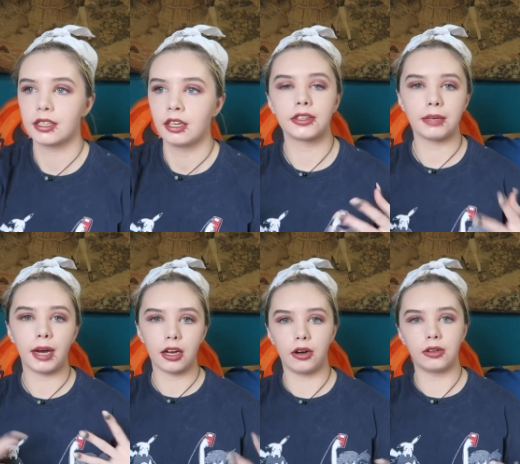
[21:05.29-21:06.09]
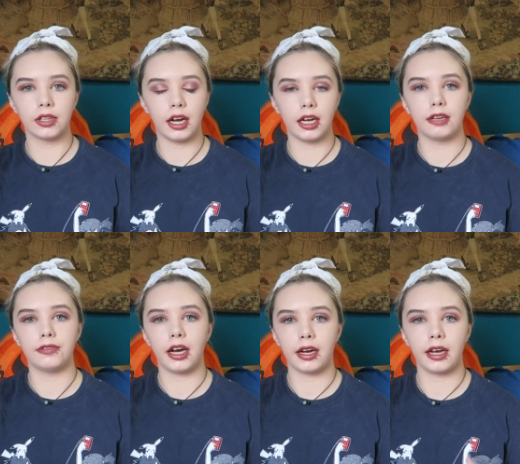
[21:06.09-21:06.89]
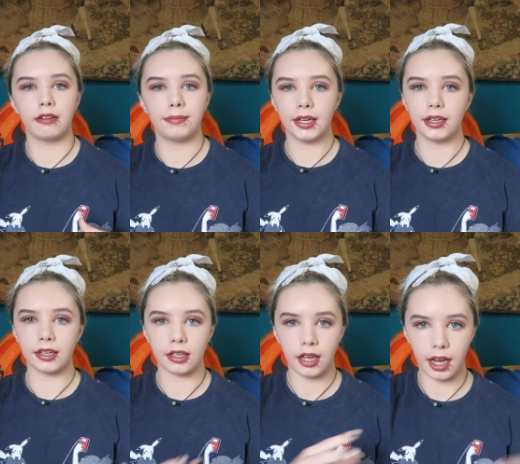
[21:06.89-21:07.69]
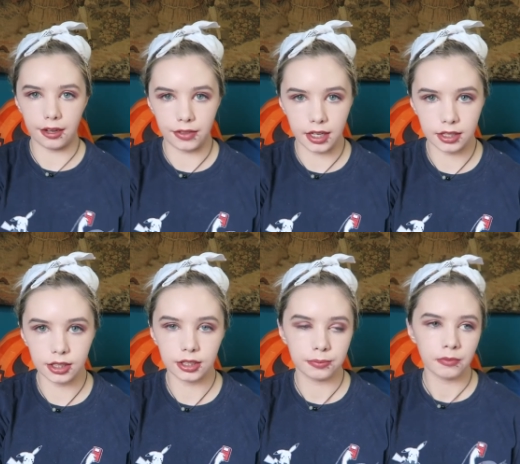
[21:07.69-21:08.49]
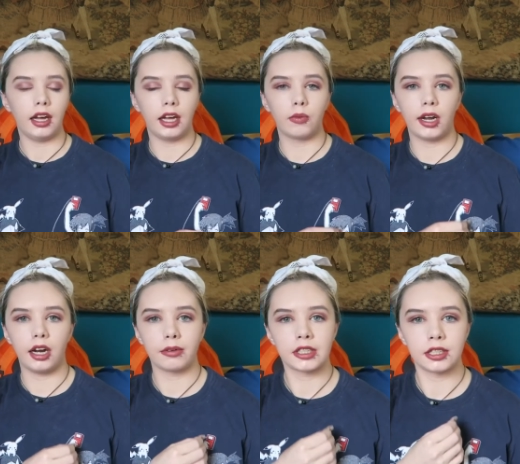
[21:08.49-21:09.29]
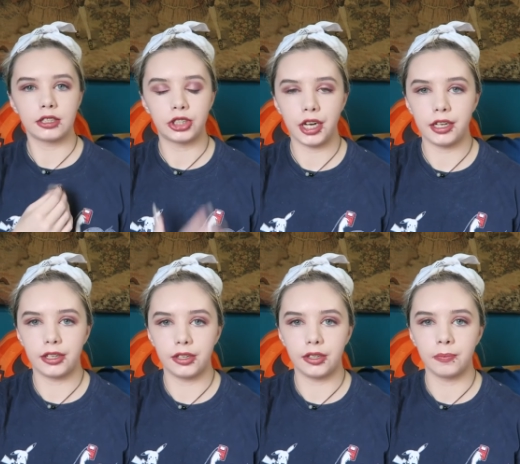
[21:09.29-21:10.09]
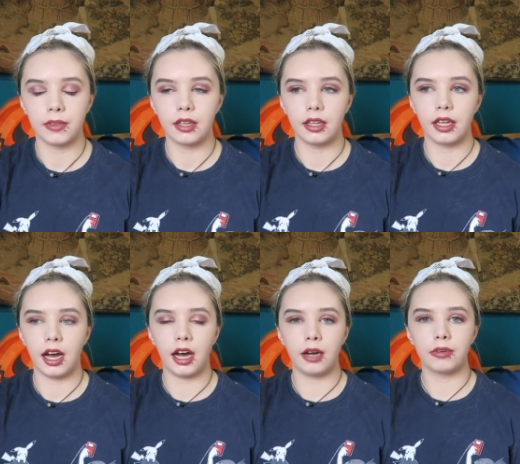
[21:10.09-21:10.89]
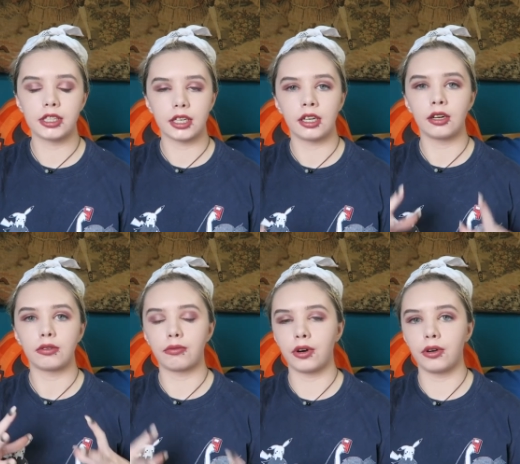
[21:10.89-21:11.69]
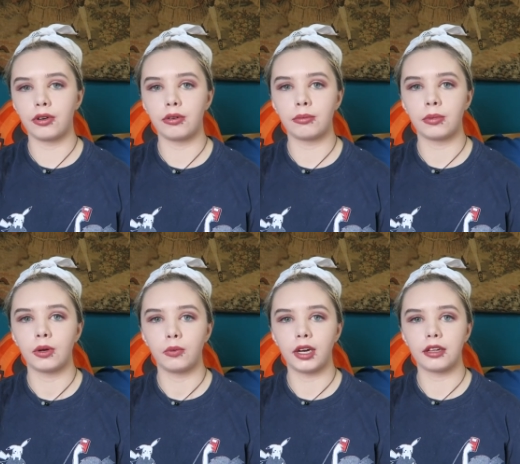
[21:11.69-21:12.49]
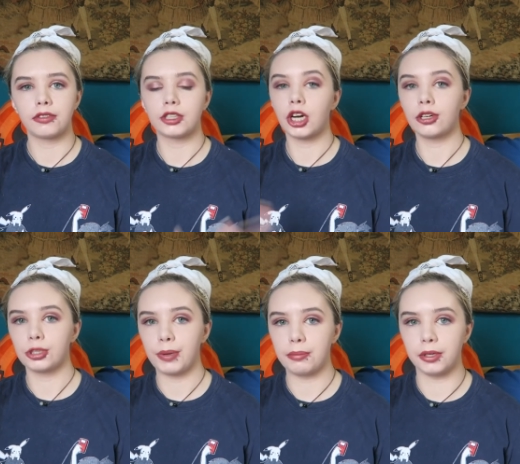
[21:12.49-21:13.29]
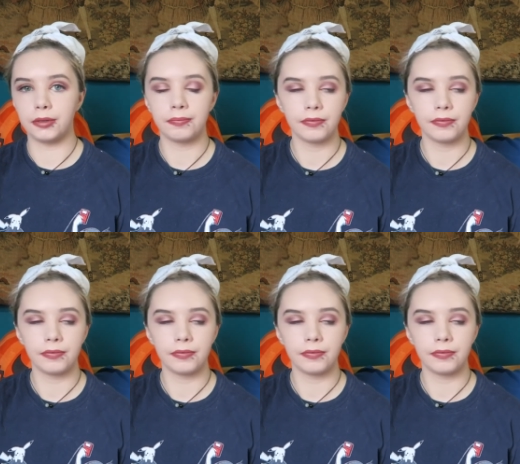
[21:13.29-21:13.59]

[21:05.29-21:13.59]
Basically, my whole life, I have been atheist. And when I was in jail, I was in a room with the church people.